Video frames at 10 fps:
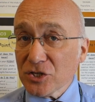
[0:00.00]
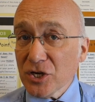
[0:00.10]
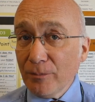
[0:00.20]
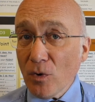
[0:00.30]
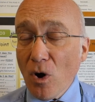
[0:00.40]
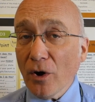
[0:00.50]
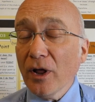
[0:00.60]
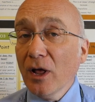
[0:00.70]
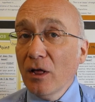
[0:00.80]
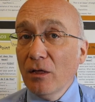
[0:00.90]
Number one,
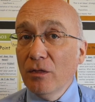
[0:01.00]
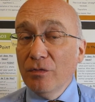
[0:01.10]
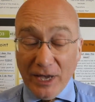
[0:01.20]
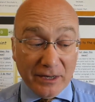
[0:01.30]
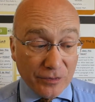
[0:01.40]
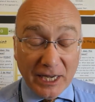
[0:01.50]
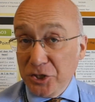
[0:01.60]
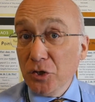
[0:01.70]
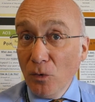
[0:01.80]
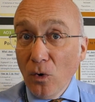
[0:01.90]
they
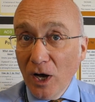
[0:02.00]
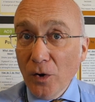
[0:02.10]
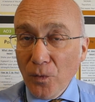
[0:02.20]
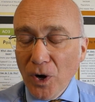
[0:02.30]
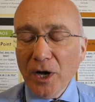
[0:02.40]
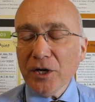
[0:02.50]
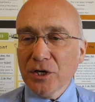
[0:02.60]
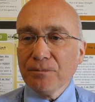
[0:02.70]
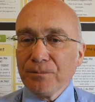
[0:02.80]
do more homework.